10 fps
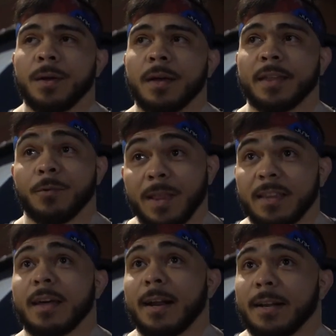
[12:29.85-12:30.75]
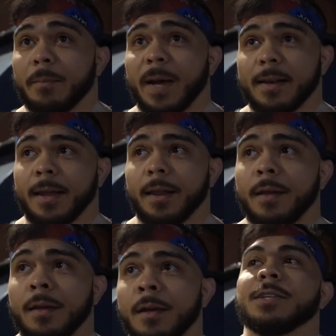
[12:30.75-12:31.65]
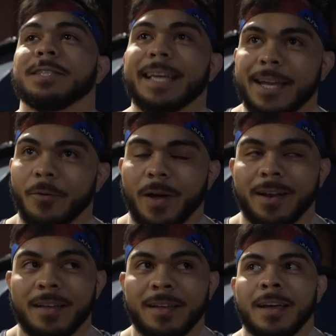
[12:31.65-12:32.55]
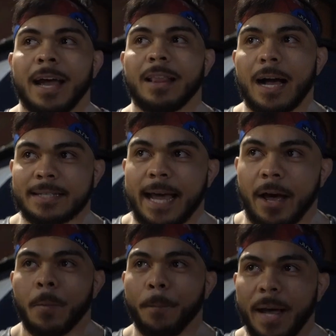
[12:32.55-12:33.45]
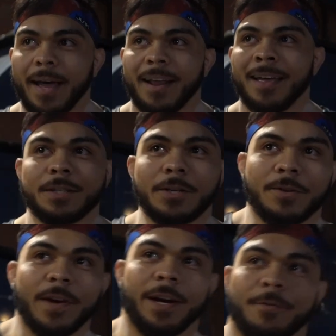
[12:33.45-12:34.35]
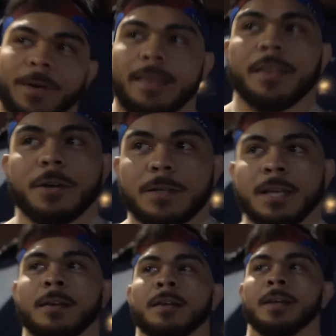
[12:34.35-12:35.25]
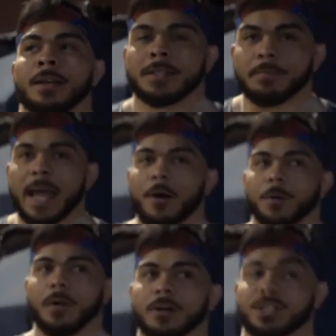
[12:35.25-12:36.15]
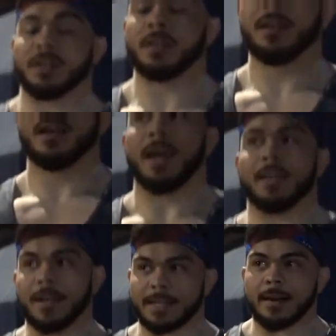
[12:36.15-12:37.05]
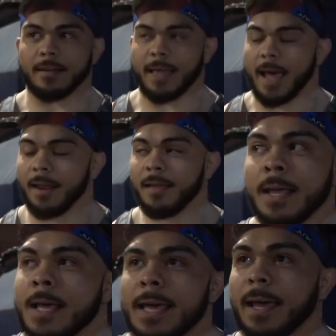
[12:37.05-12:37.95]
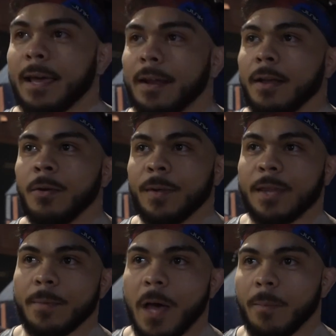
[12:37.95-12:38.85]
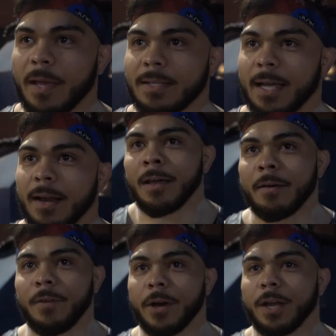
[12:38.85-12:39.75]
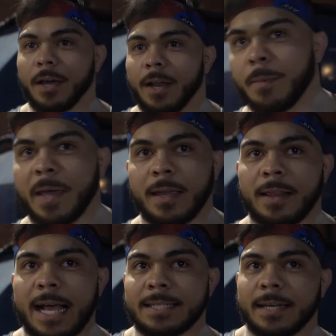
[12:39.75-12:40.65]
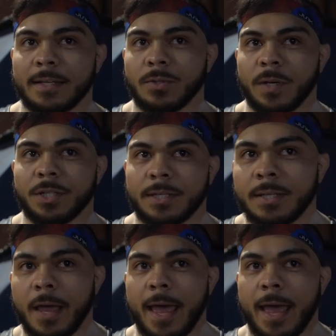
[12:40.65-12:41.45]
I really thought I did, but I didn't. So the second one, I locked out, but I was also very afraid that there's some downward motion. I lucked out on that. And one thing about me is that I'm very good at making last second switches.